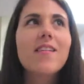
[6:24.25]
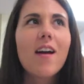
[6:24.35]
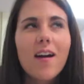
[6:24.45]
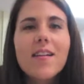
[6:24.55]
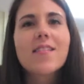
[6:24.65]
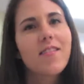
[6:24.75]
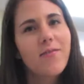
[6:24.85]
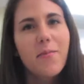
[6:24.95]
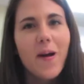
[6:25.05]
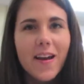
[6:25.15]
tons
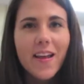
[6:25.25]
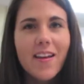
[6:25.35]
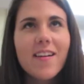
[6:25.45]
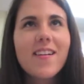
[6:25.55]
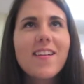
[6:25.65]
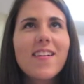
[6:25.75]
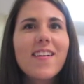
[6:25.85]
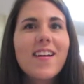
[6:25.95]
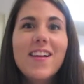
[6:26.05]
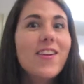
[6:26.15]
of money.
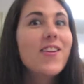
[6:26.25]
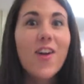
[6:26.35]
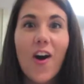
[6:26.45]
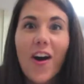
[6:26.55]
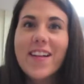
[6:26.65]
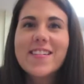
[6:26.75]
Not.